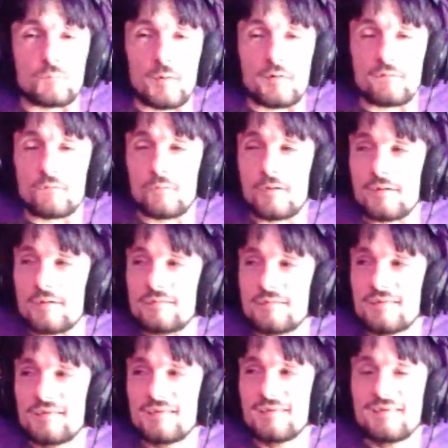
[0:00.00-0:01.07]
by the way.
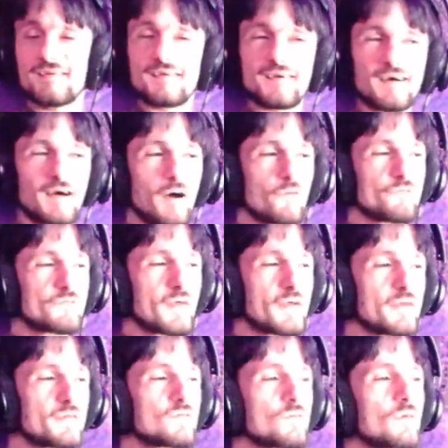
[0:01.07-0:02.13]
I'll
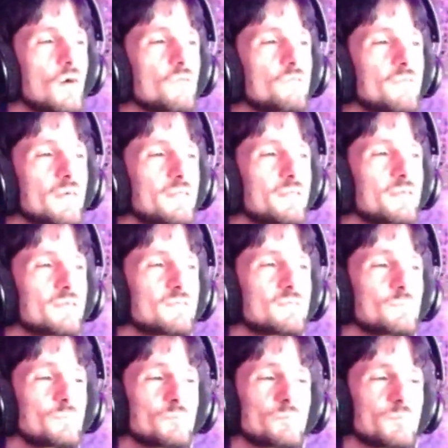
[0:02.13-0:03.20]
say this
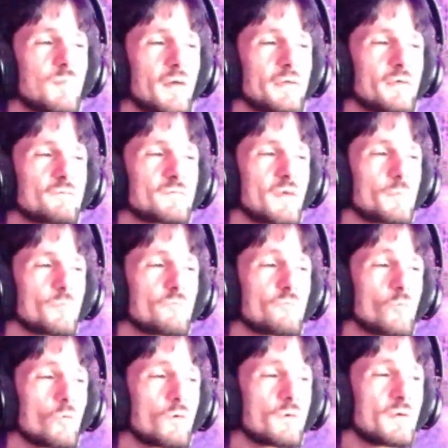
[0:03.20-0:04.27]
like I've said
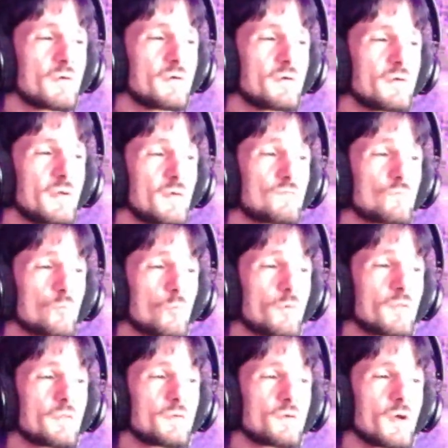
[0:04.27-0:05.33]
before. It's
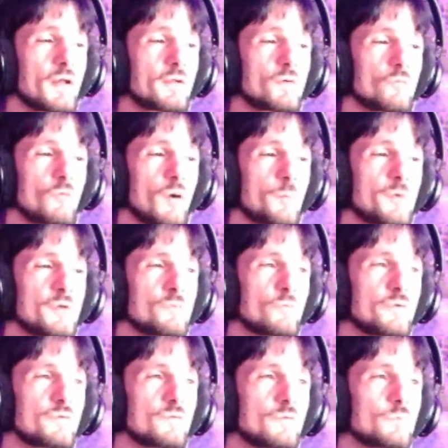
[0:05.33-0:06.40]
really kind of crummy
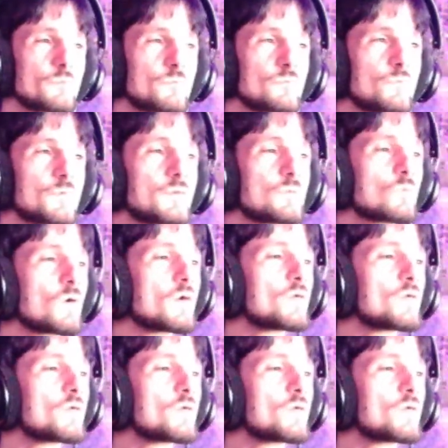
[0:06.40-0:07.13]
when where